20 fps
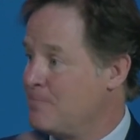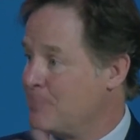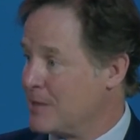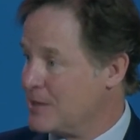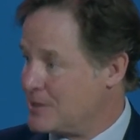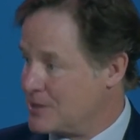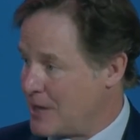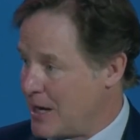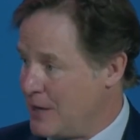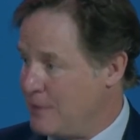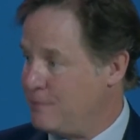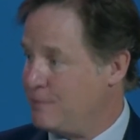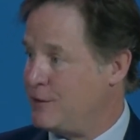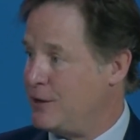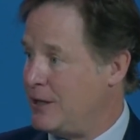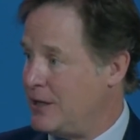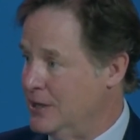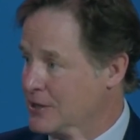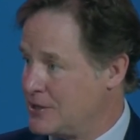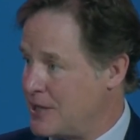
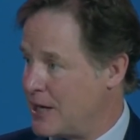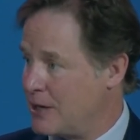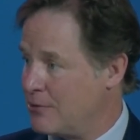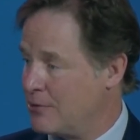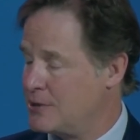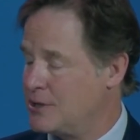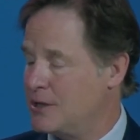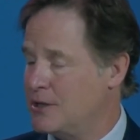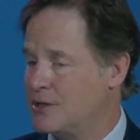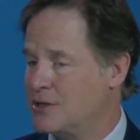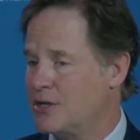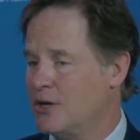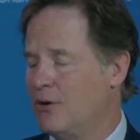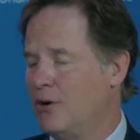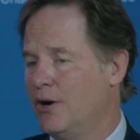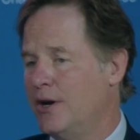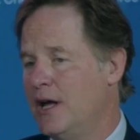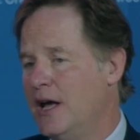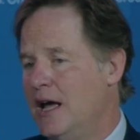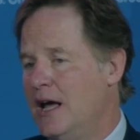safety, integrity, and so
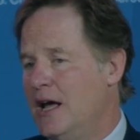on.